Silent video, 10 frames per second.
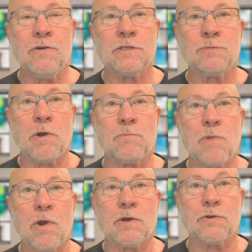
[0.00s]
at Spark
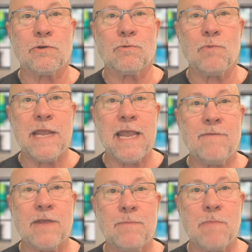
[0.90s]
Marketer, we
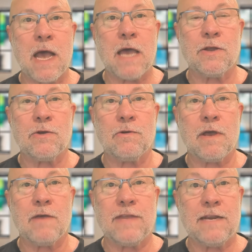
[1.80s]
have a motto
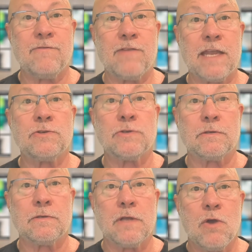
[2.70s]
of
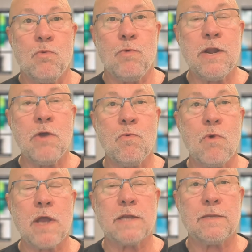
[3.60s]
innovation. We don't
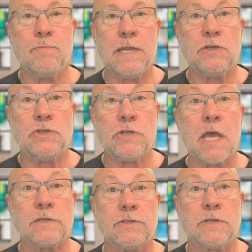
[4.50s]
want to be
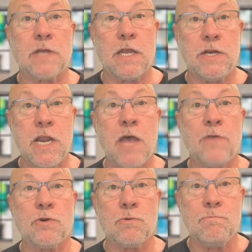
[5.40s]
just
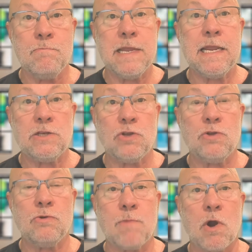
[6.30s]
another me
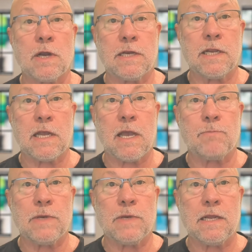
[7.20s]
too marketing
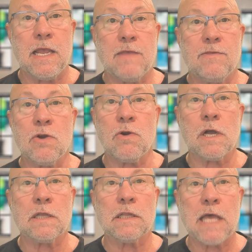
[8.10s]
company. There
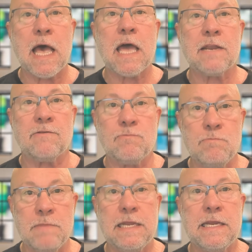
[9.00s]
are a lot of
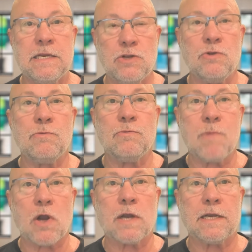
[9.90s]
me too
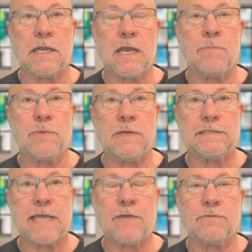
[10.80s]
marketing
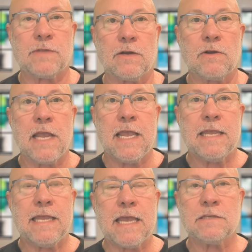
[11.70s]
companies out there.
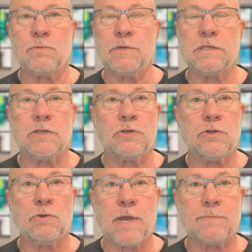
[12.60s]
Yes, we still
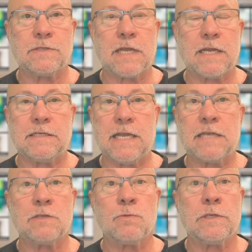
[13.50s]
do websites.
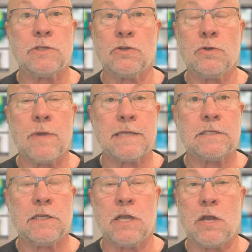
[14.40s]
Yes, we still do
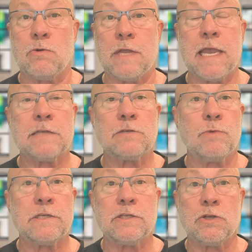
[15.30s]
SEO. Yes,
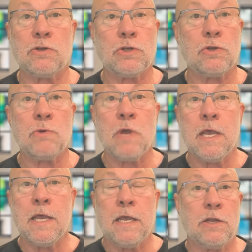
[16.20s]
we still do,
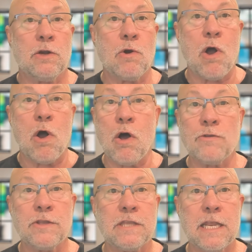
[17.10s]
all
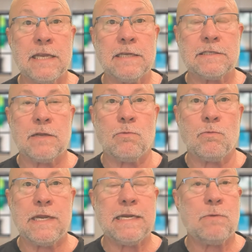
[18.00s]
the things that
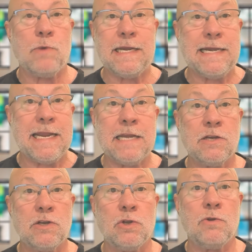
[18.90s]
we need
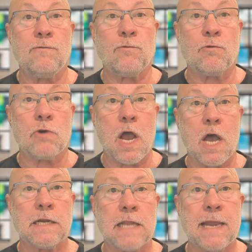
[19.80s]
to do for
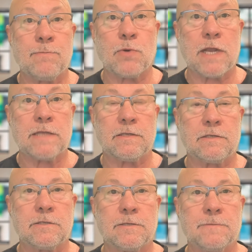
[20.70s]
online
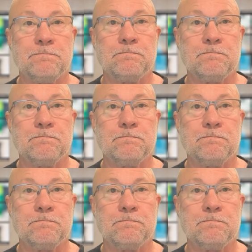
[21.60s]
presence.